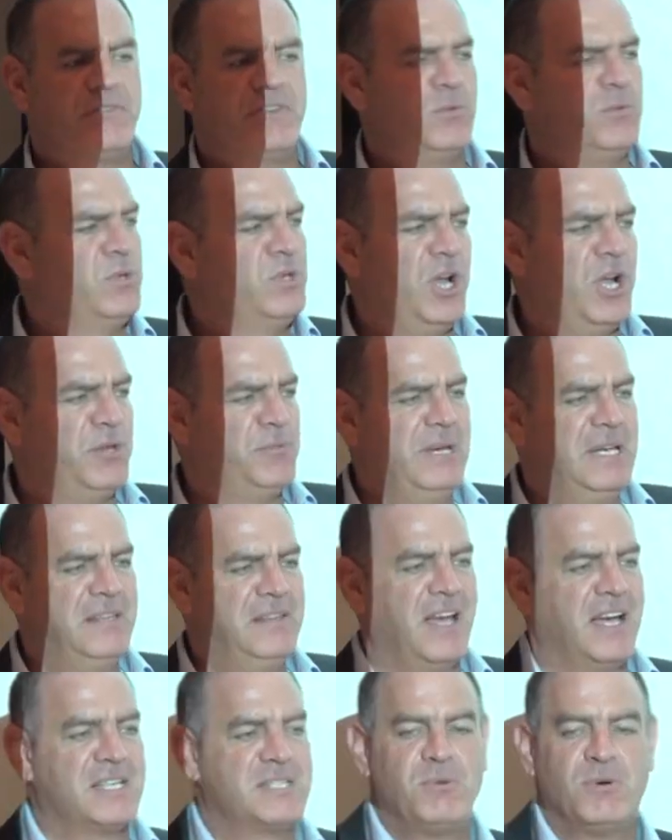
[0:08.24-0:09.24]
would not be
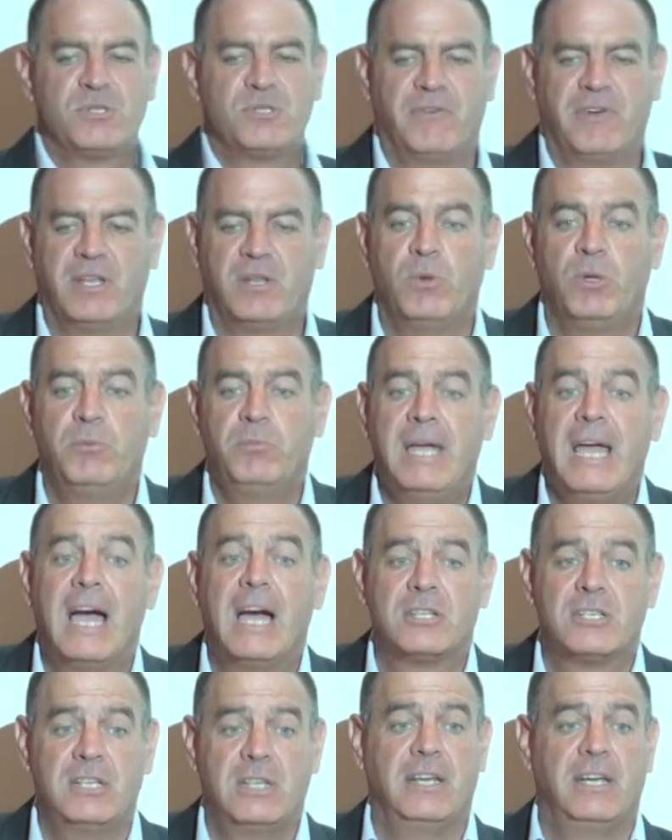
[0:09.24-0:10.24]
text, most of it would be
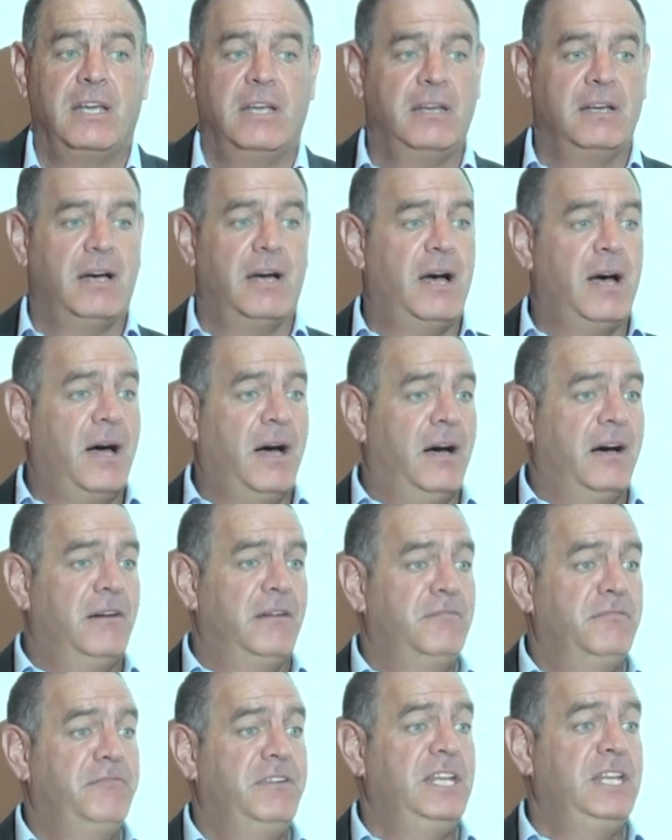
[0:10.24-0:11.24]
actually
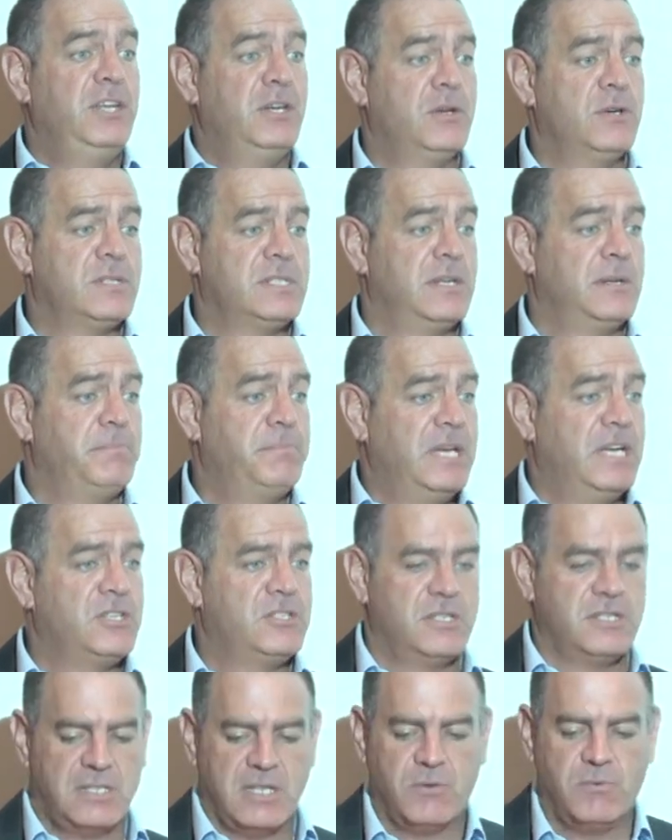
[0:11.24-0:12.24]
videos and
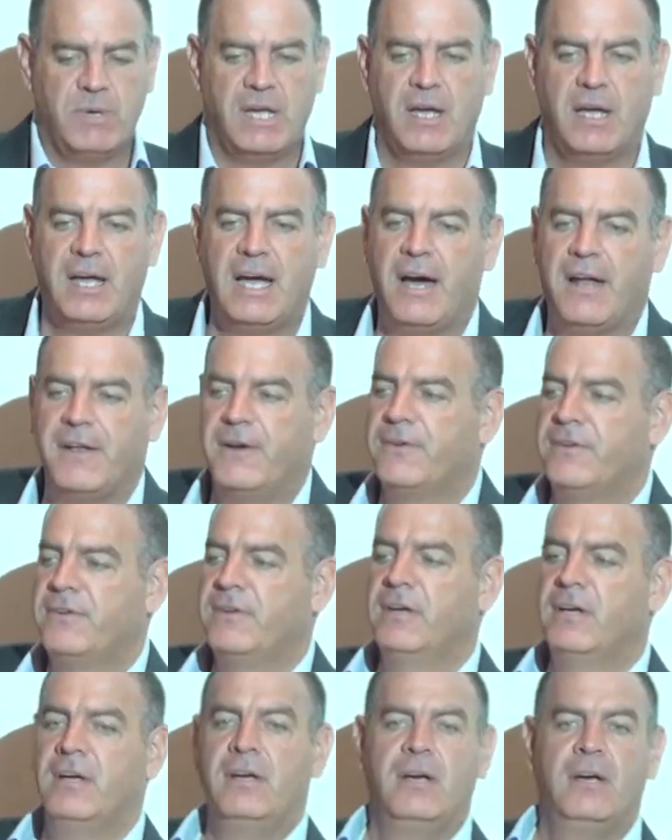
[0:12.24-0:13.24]
pictures that we gathered.
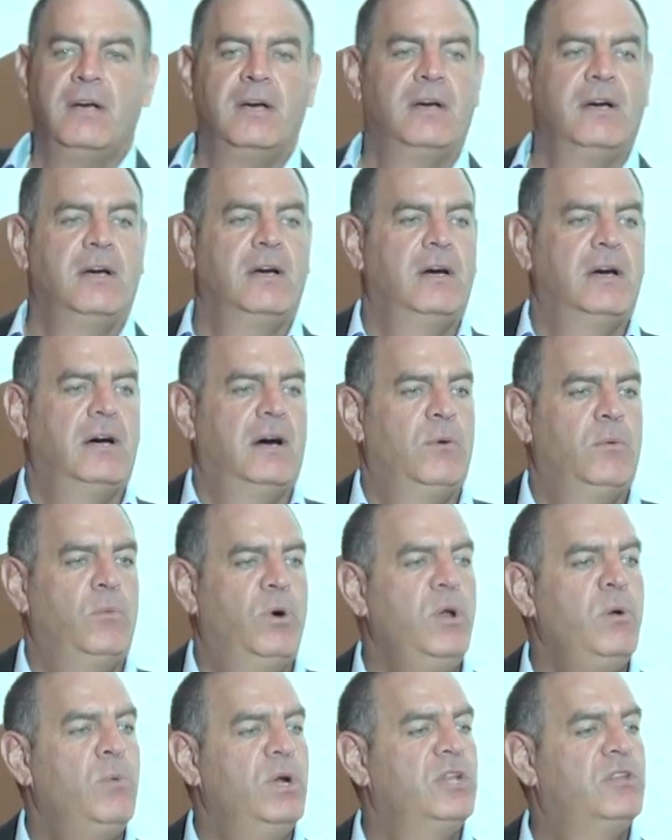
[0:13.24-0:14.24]

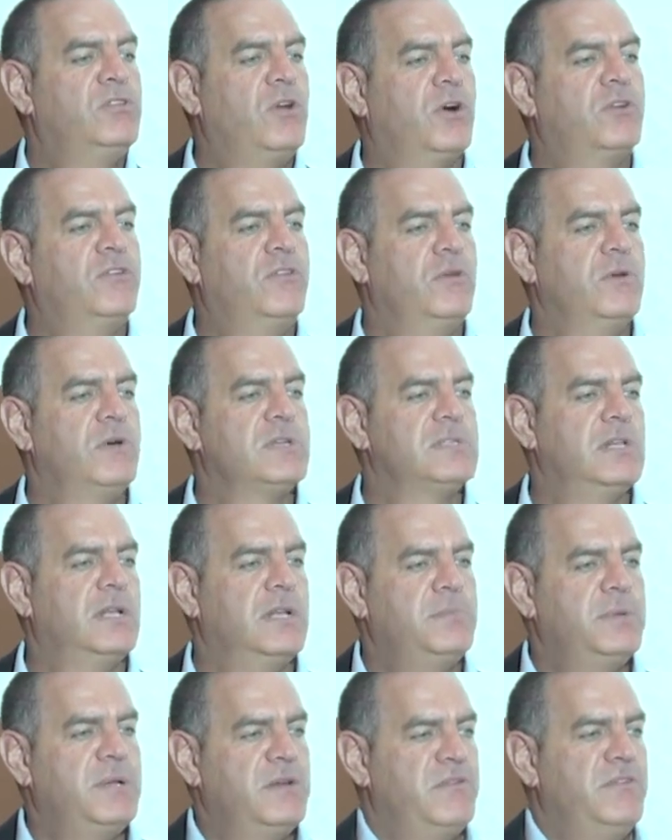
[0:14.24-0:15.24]
What I want to talk to you is a little
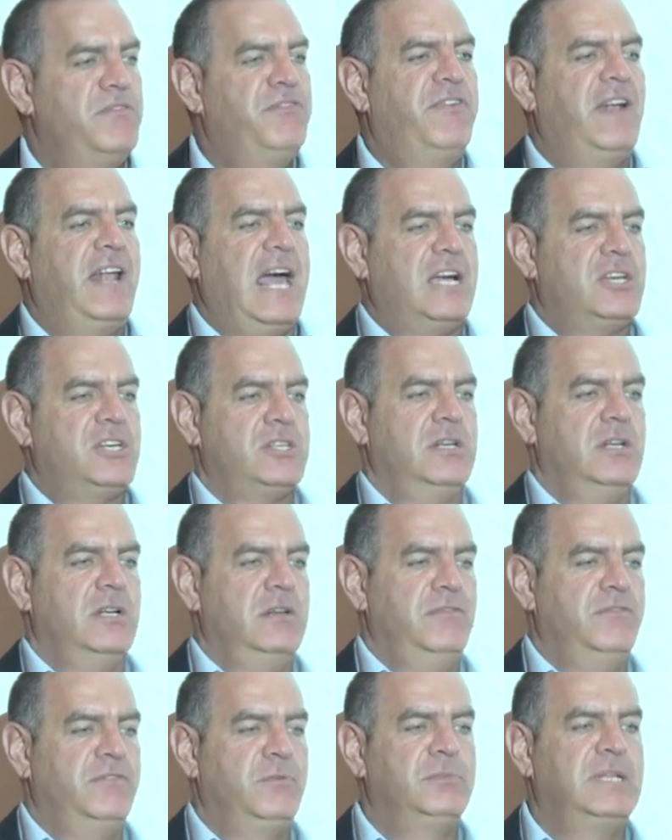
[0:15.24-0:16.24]
bit of reflection
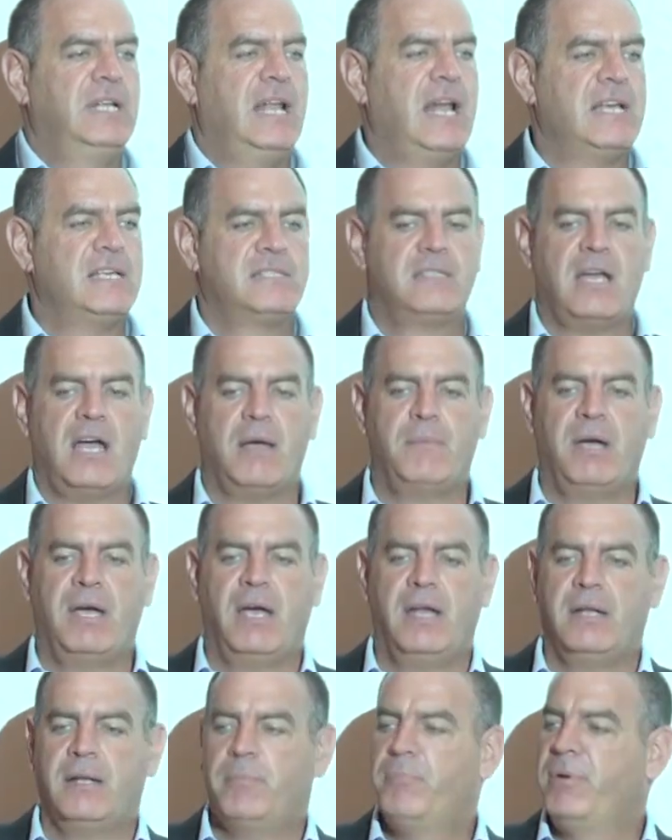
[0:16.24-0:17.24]
from the last time I
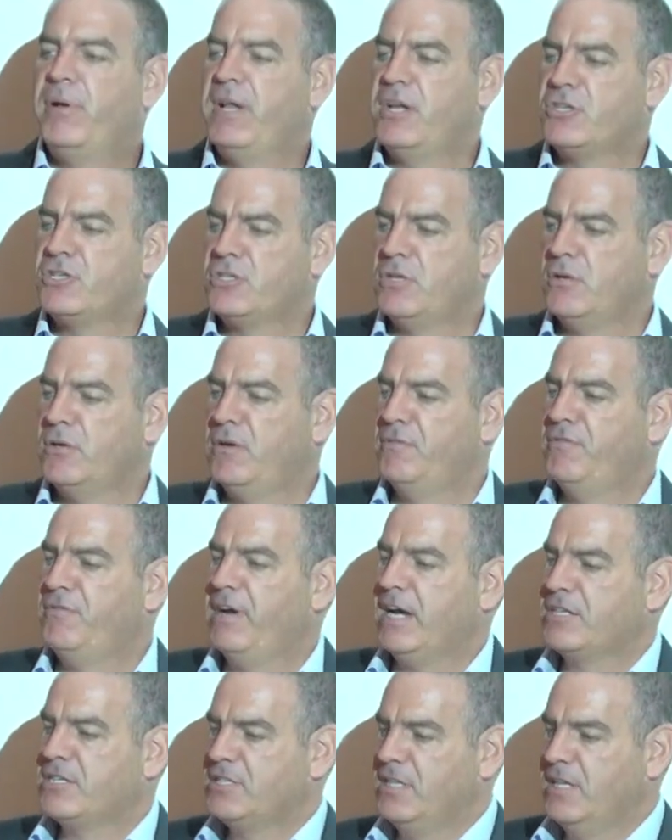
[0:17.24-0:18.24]
had the pleasure of
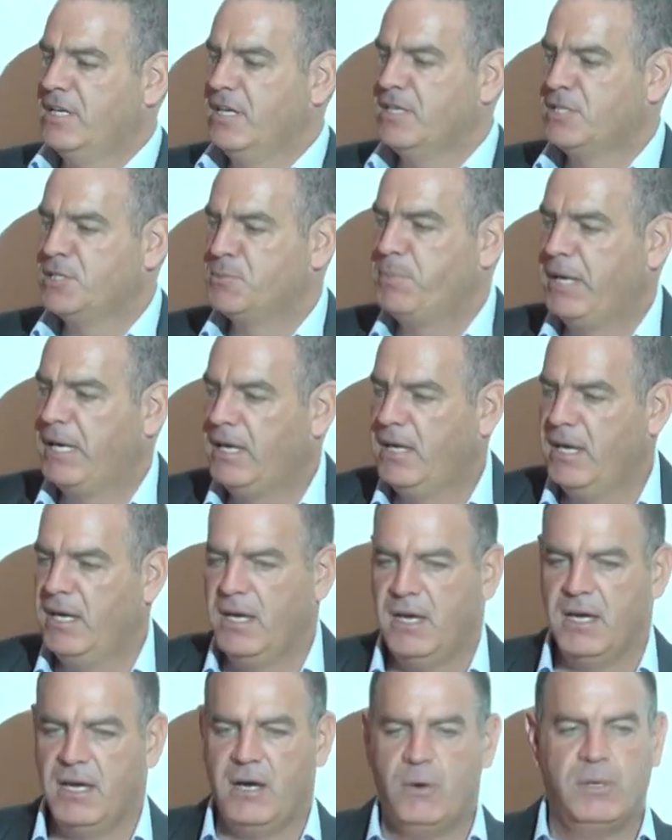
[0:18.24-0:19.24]
actually
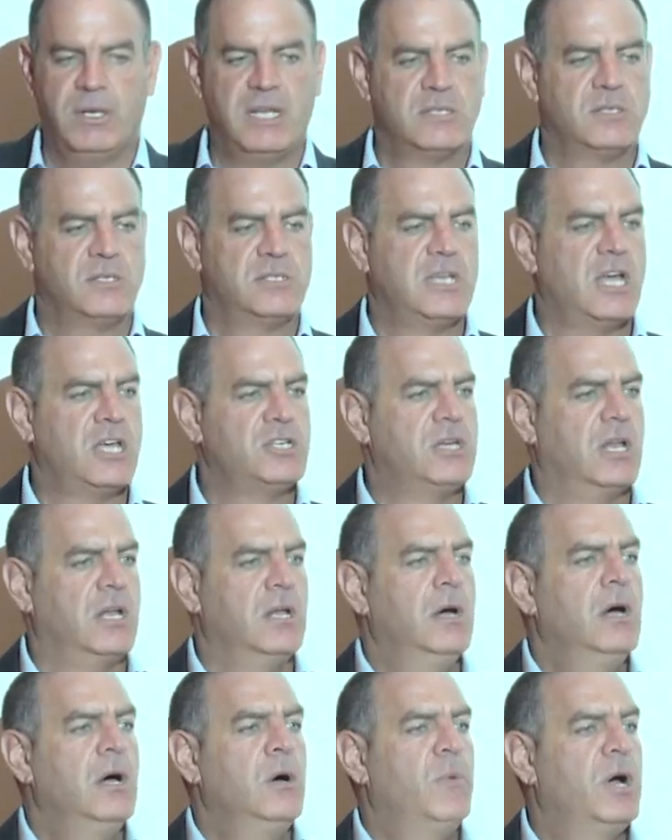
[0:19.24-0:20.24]
speaking with the association,
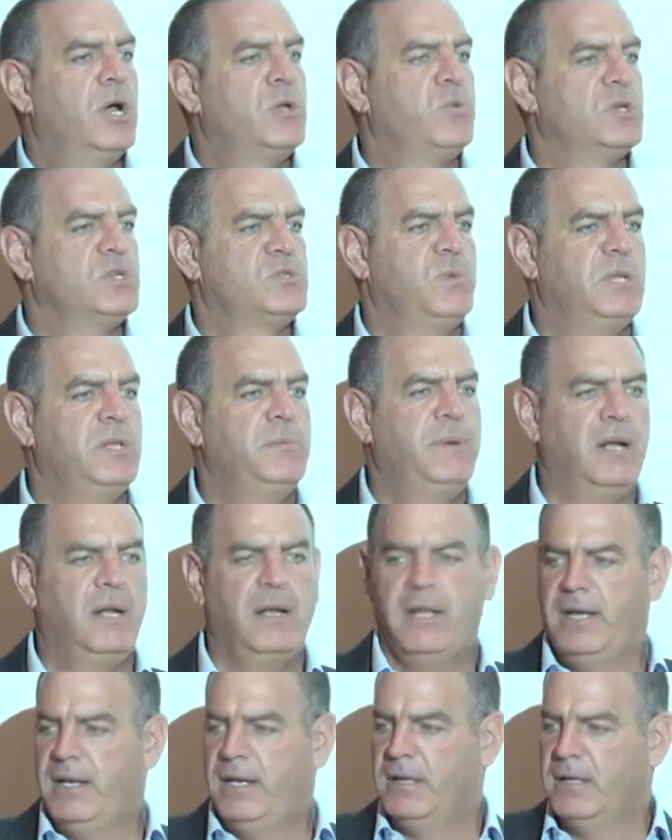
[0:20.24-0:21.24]
or it was with
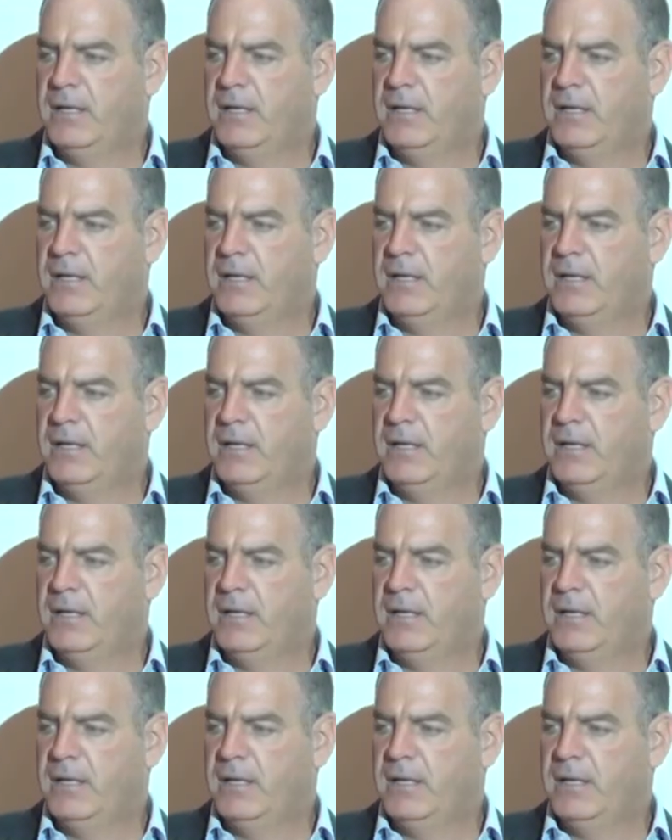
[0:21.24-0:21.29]
Berlin.